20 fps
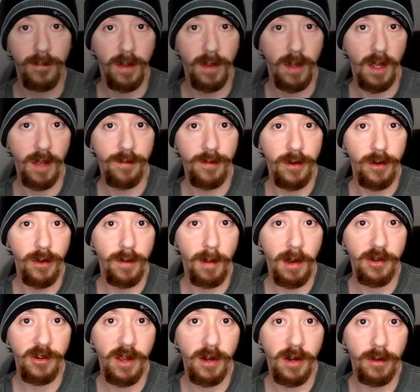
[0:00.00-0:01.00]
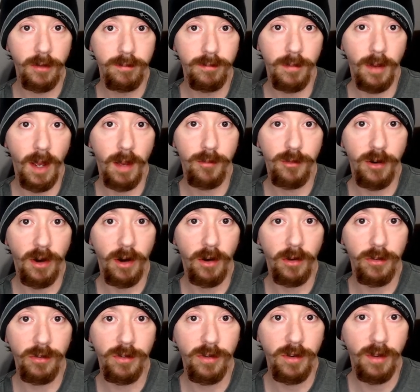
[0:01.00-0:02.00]
If you're new to my channel, I'm
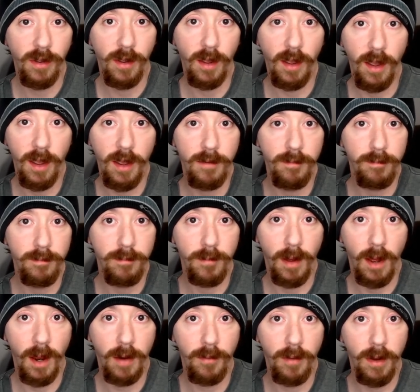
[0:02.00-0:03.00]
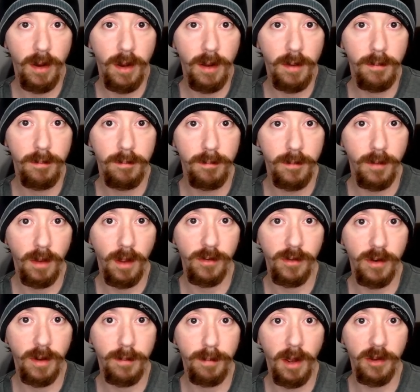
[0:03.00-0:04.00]
Charles, and I run a
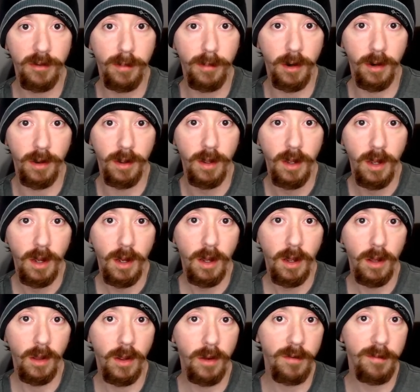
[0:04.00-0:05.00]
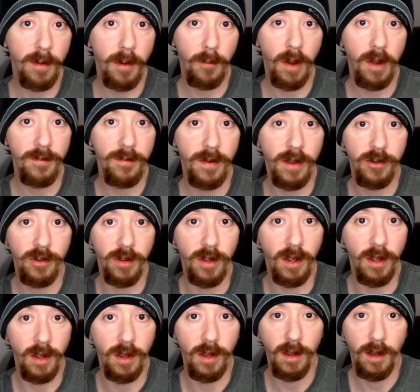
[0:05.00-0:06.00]
closet on Poshmark, along with my wife
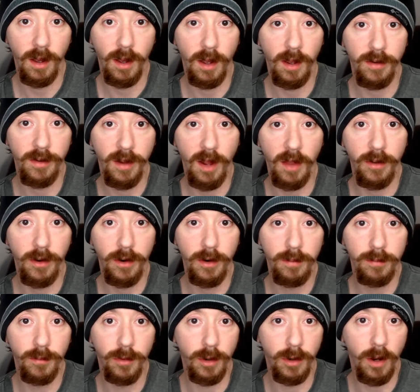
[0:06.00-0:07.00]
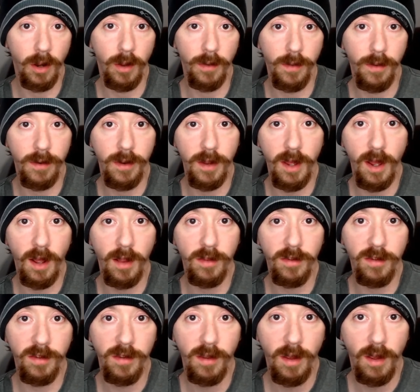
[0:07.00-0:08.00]
Angelique. Uh, together, we're called The
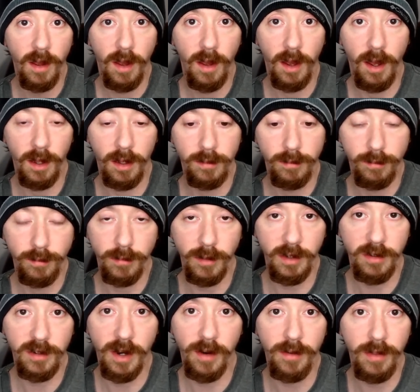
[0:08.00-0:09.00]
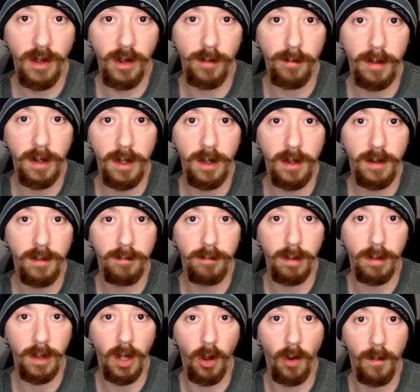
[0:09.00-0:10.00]
Degens. Uh, links to everything will be
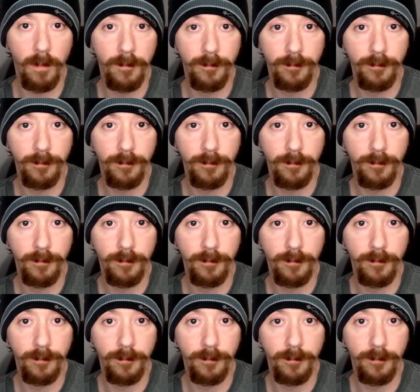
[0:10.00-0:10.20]
below.